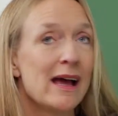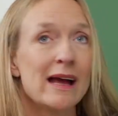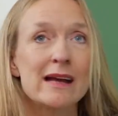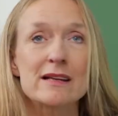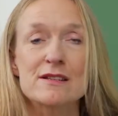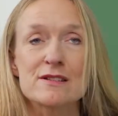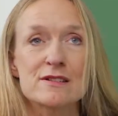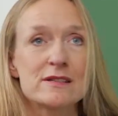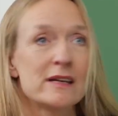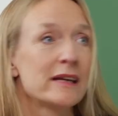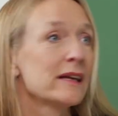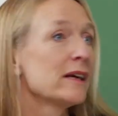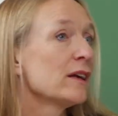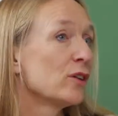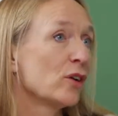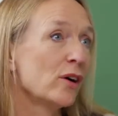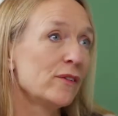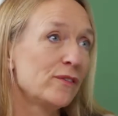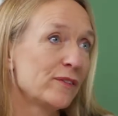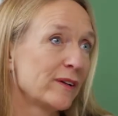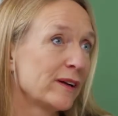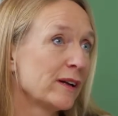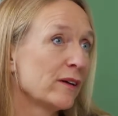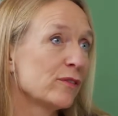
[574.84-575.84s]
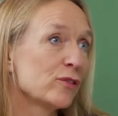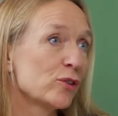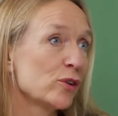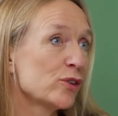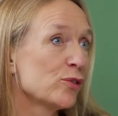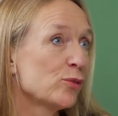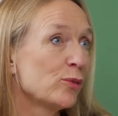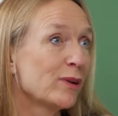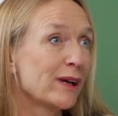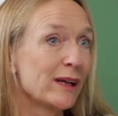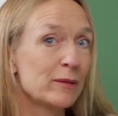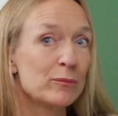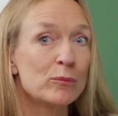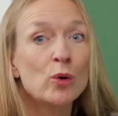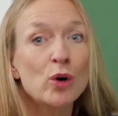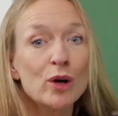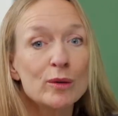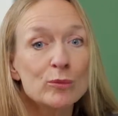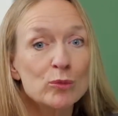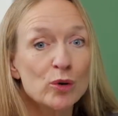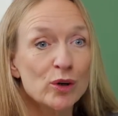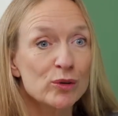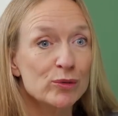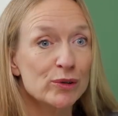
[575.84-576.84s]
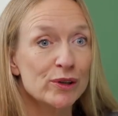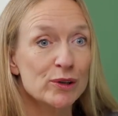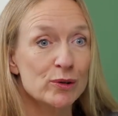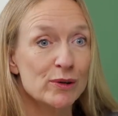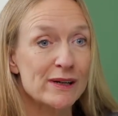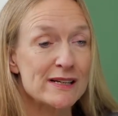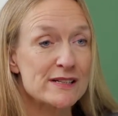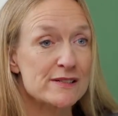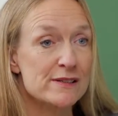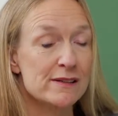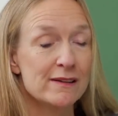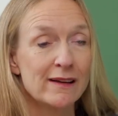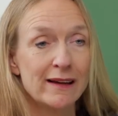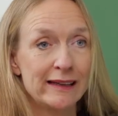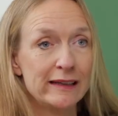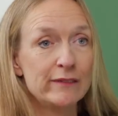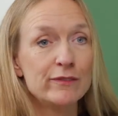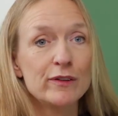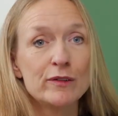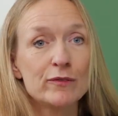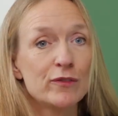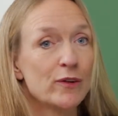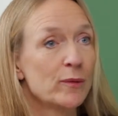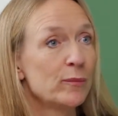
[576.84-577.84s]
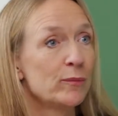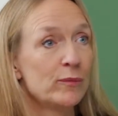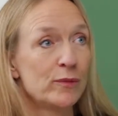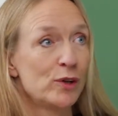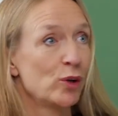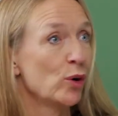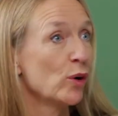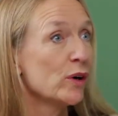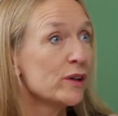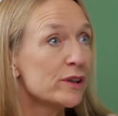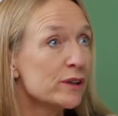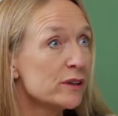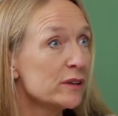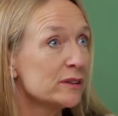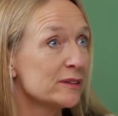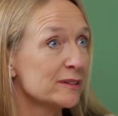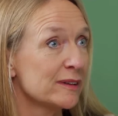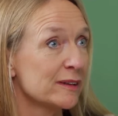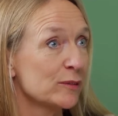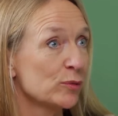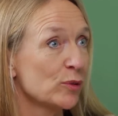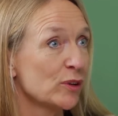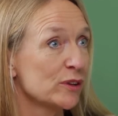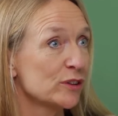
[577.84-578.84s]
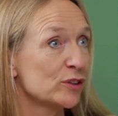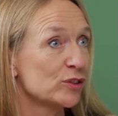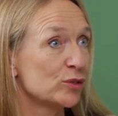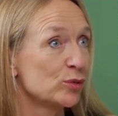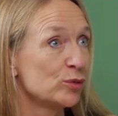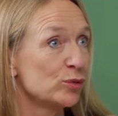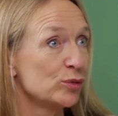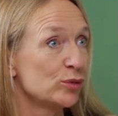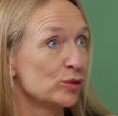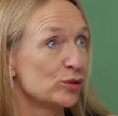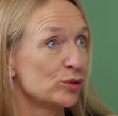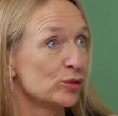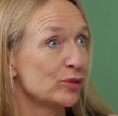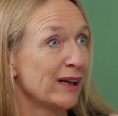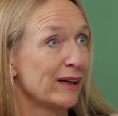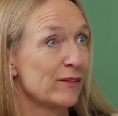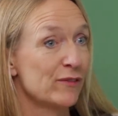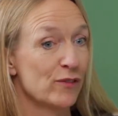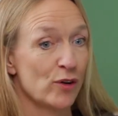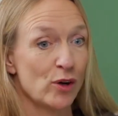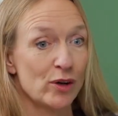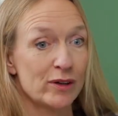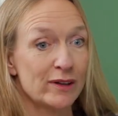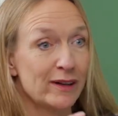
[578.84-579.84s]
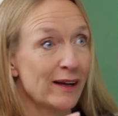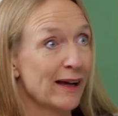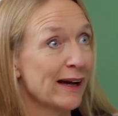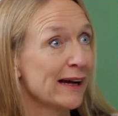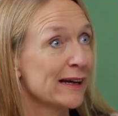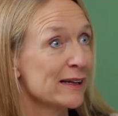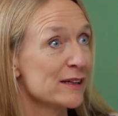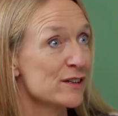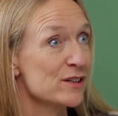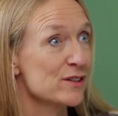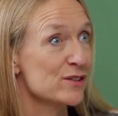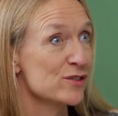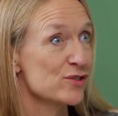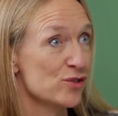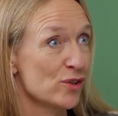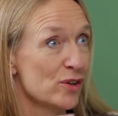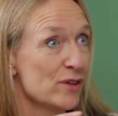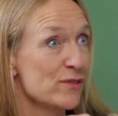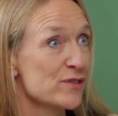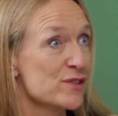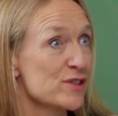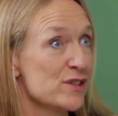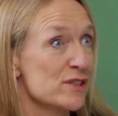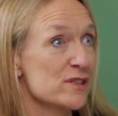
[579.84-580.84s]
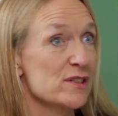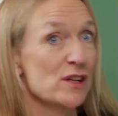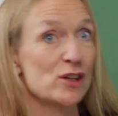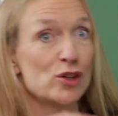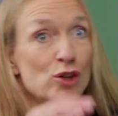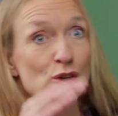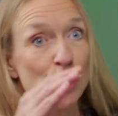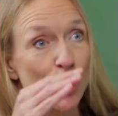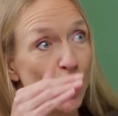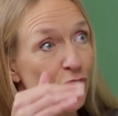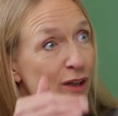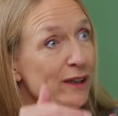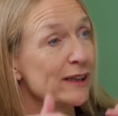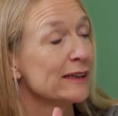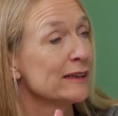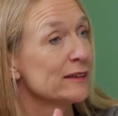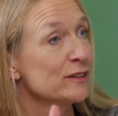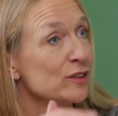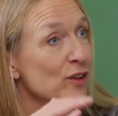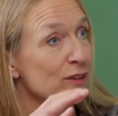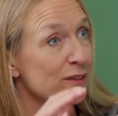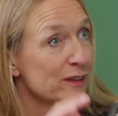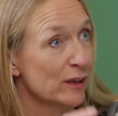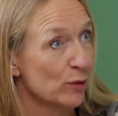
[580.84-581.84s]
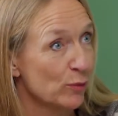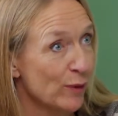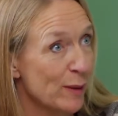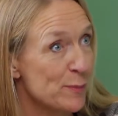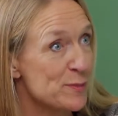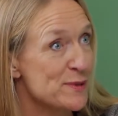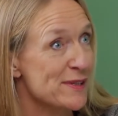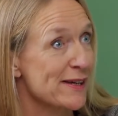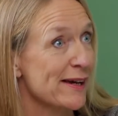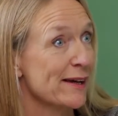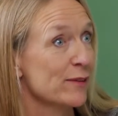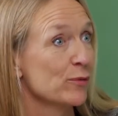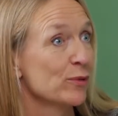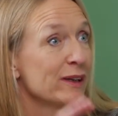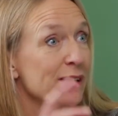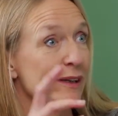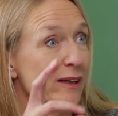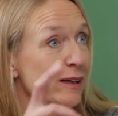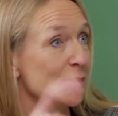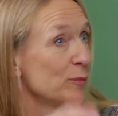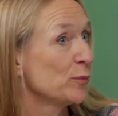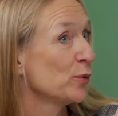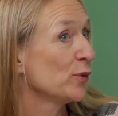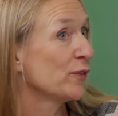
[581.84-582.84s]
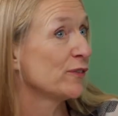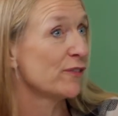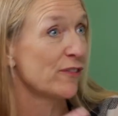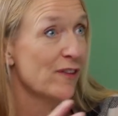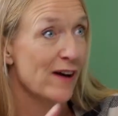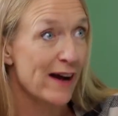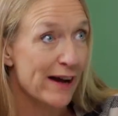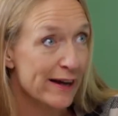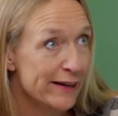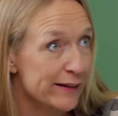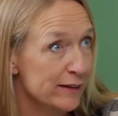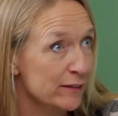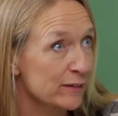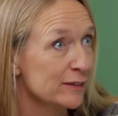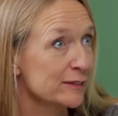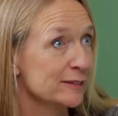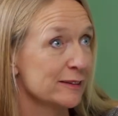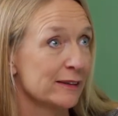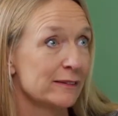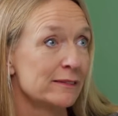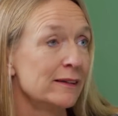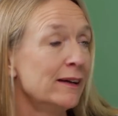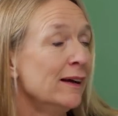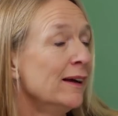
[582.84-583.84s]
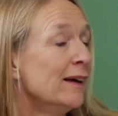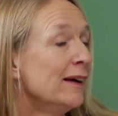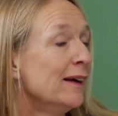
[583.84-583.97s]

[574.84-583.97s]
It's taken off, and of course we get more and more requests even from lawyers that wants to have online services and logins on their website where they can put files, and